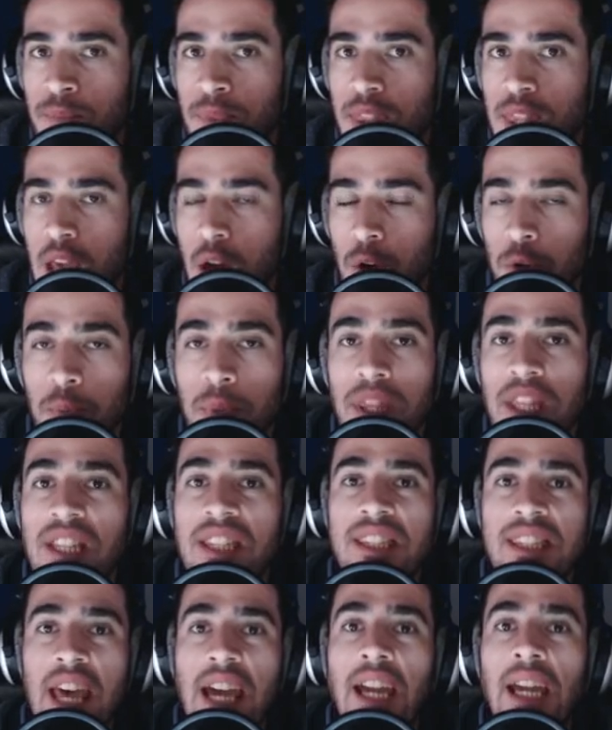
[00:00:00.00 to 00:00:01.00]
That would be the
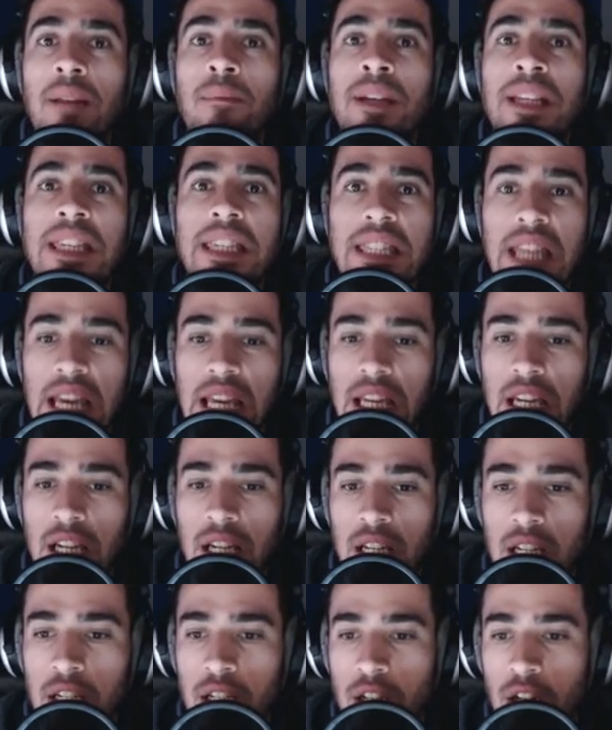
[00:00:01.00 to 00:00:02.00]
second mistake
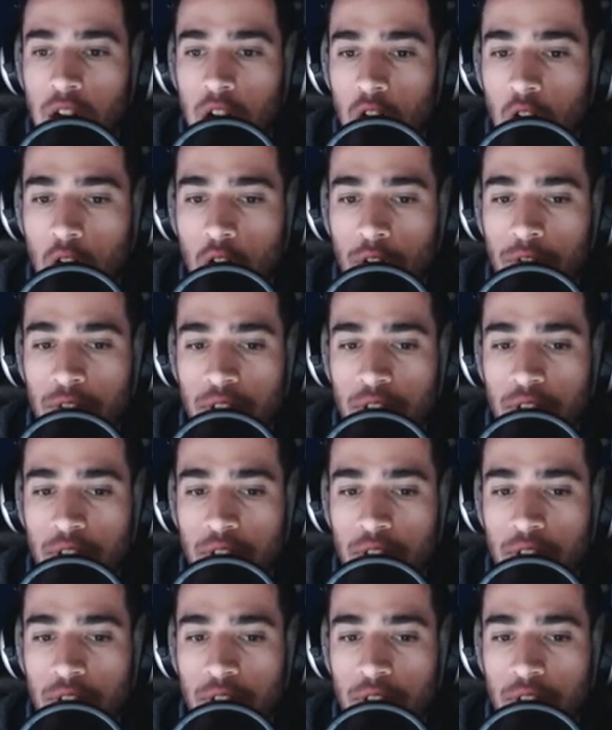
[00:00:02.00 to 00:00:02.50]
of